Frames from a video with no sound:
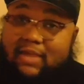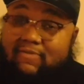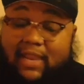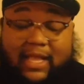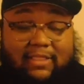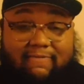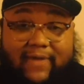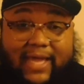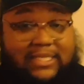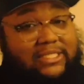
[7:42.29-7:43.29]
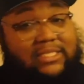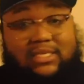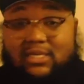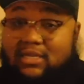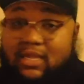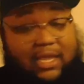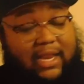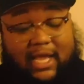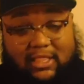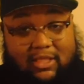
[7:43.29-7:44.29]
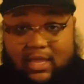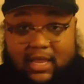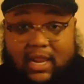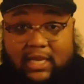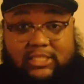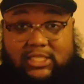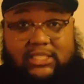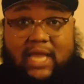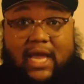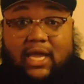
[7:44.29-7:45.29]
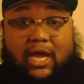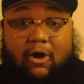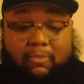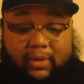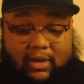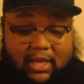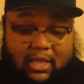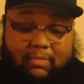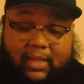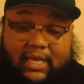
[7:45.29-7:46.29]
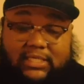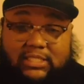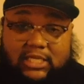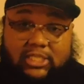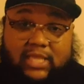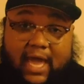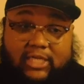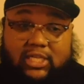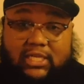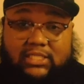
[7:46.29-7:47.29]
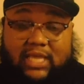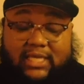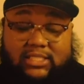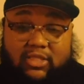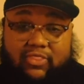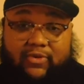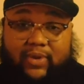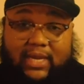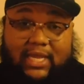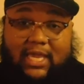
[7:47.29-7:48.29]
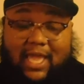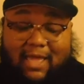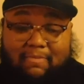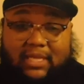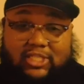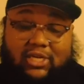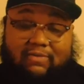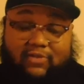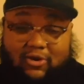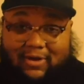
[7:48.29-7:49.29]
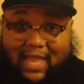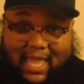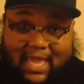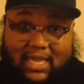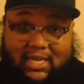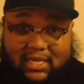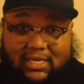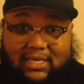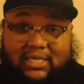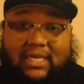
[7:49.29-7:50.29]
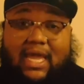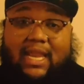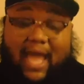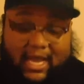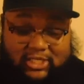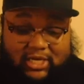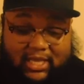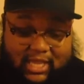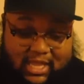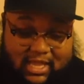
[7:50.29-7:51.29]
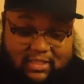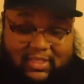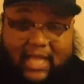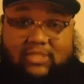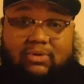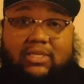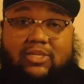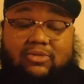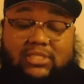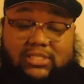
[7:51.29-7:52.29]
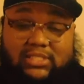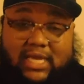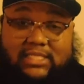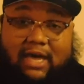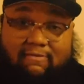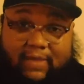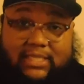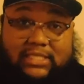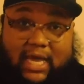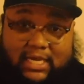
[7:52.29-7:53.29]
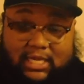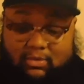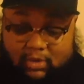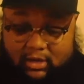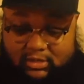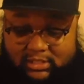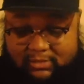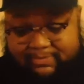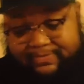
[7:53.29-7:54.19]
If it ain't the face, it's just not gonna open, because this actually takes a 3D image of your head, and actually that's what it uses, that's how Face ID works.